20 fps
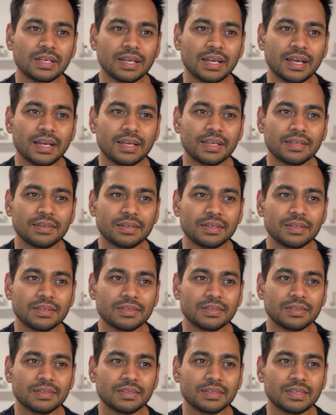and
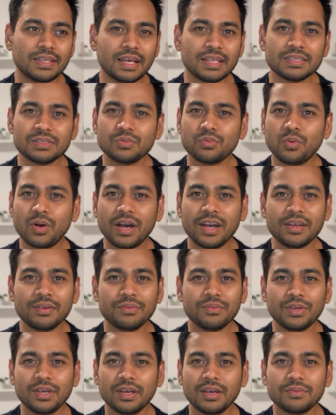that's why
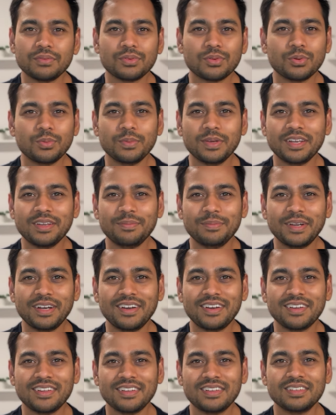we have so many
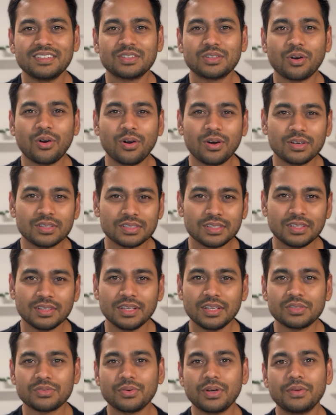mental thoughts, and
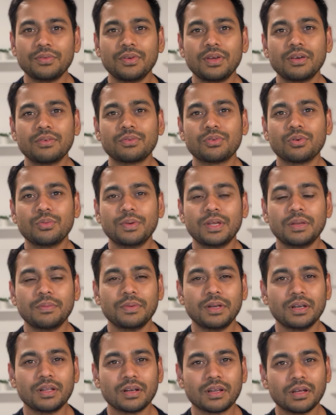that's why we have so many
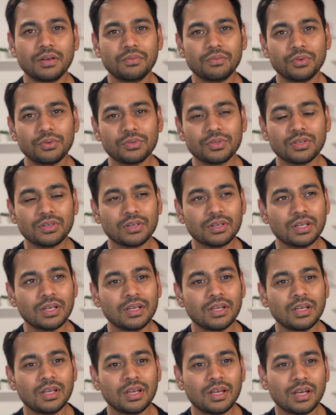mental confusion
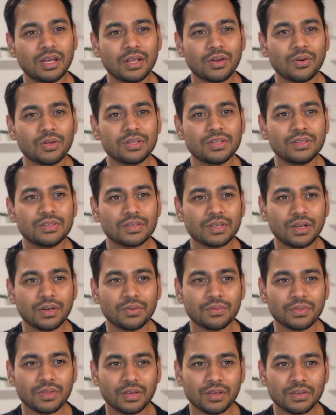and all these kind
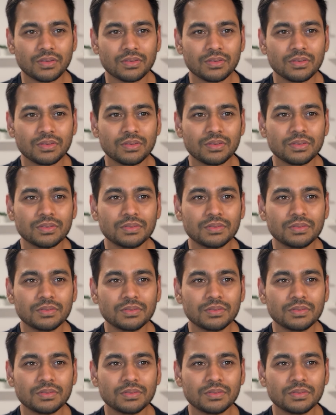of things.